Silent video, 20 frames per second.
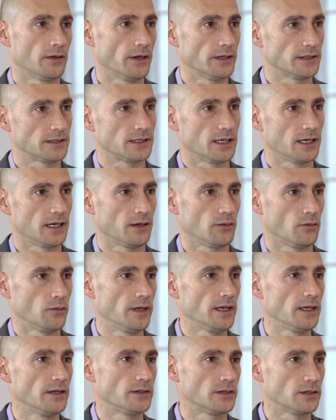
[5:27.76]
that say
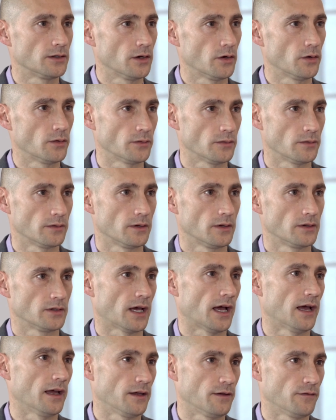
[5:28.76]
we need to go
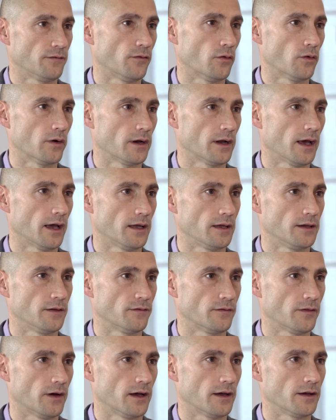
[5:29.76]
to IE4 and
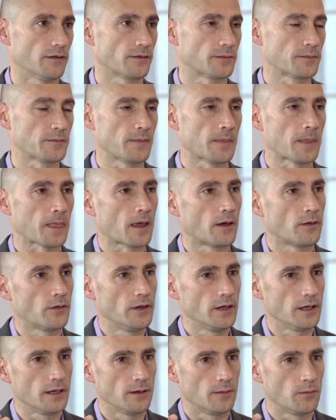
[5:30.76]
IE5.
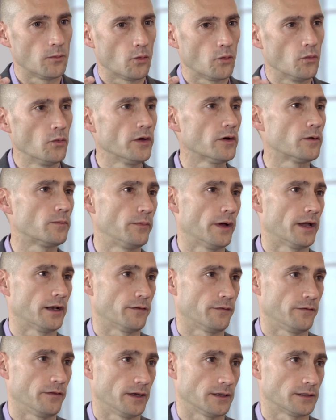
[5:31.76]
The real
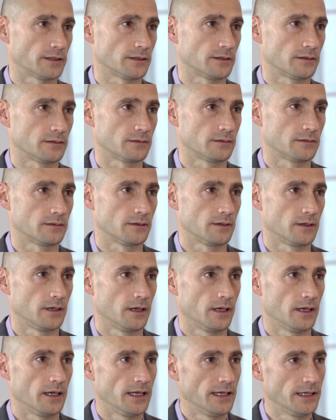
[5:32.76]
benefit
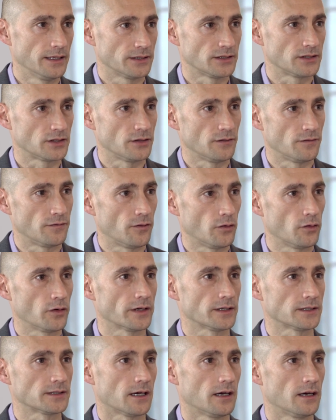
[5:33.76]
is to
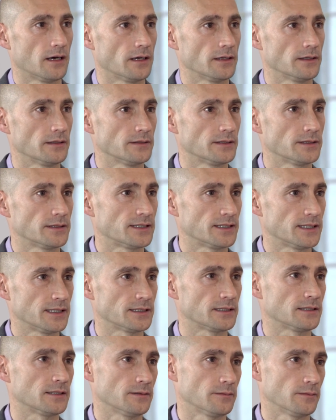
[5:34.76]
focus on
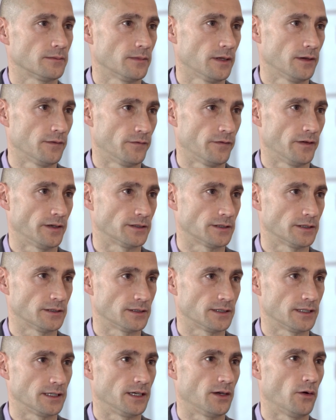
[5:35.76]
system
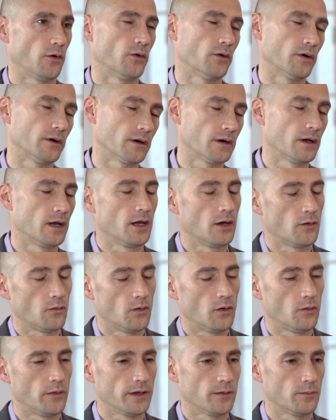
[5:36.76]
efficiency, or
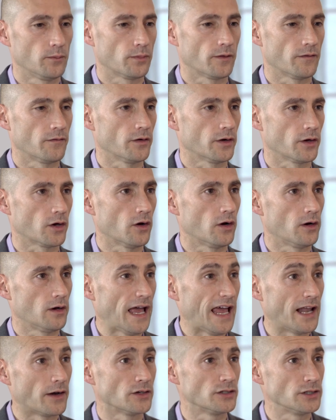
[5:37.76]
what we prefer to
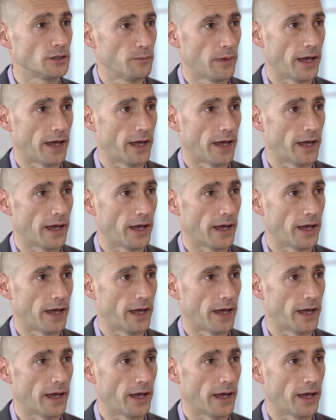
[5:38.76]
call energy